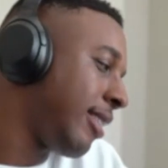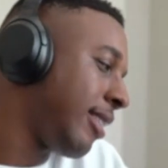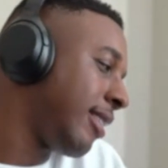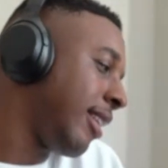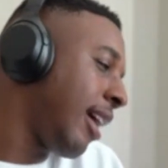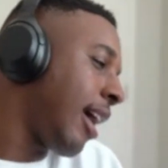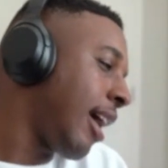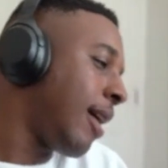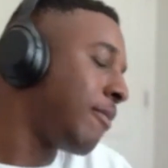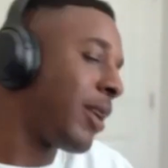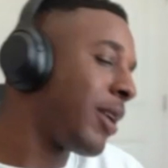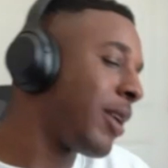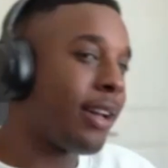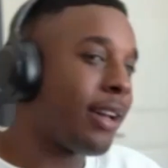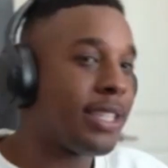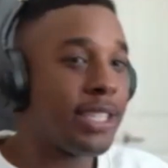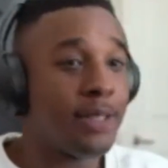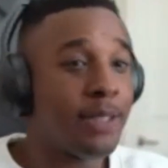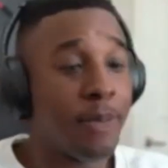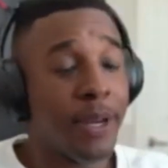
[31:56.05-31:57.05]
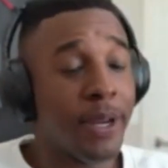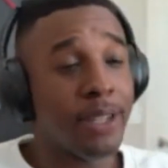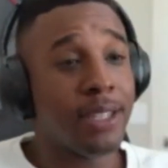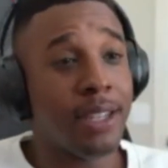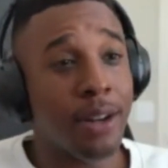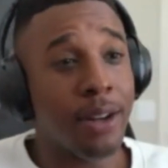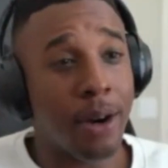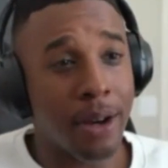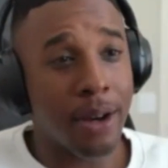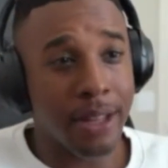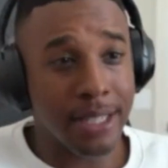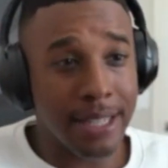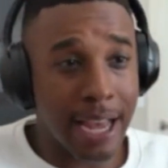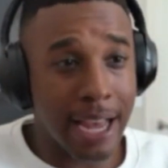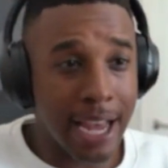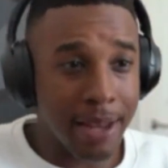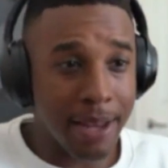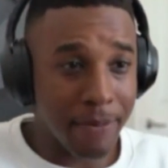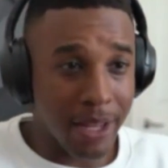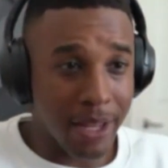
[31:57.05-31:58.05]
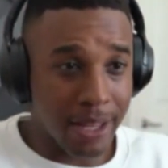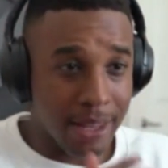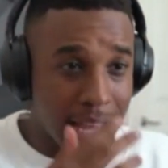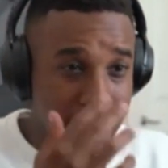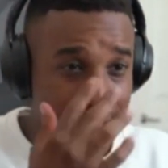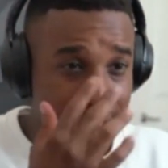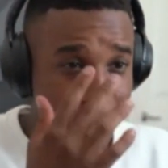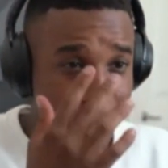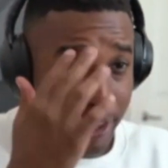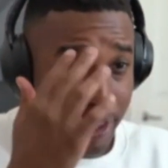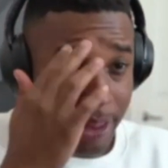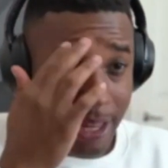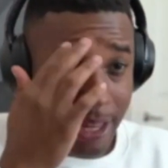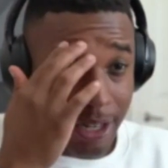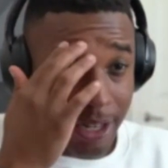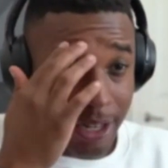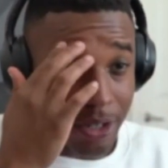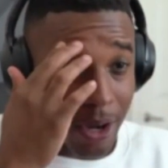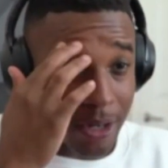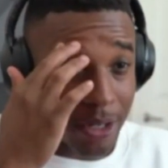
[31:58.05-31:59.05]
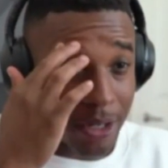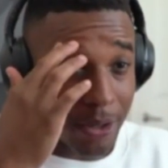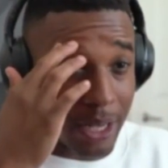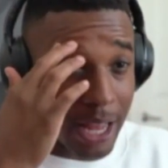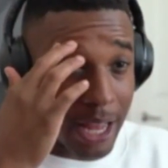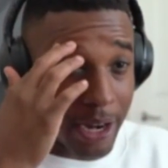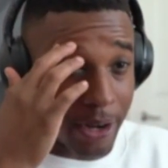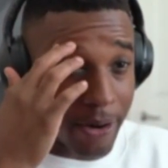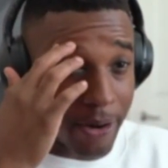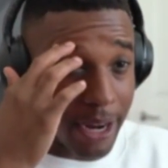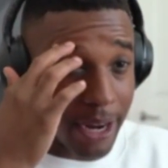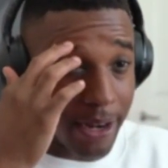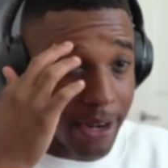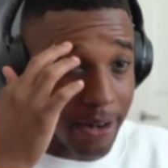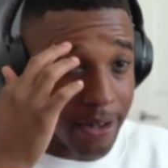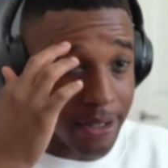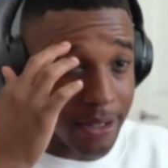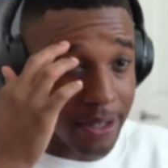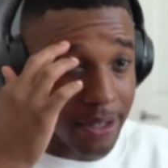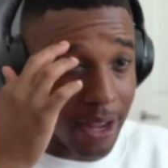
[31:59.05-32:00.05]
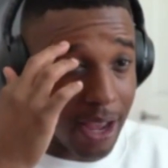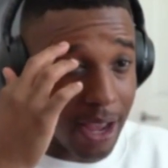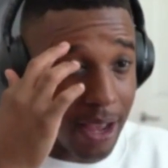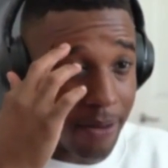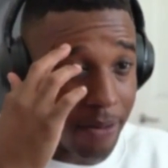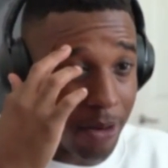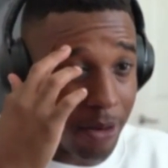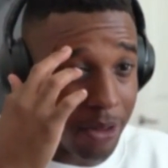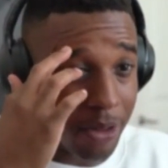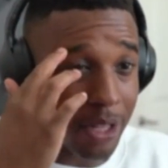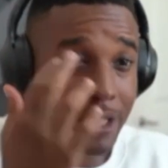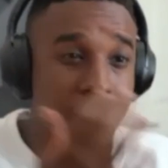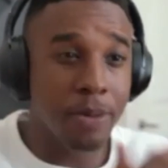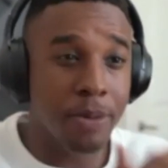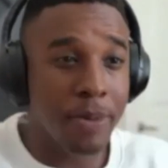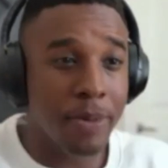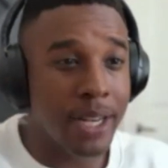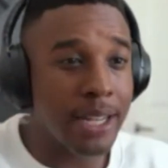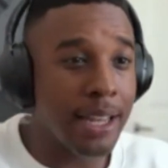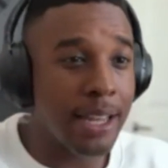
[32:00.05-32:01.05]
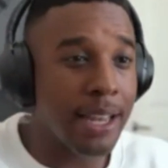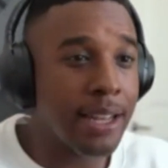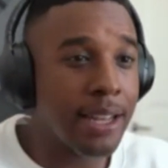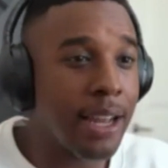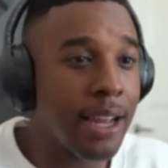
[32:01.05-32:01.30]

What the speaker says: Yeah. I mean, I experience it all the time. And that's something that I talk to a lot of creators on the TubeBuddy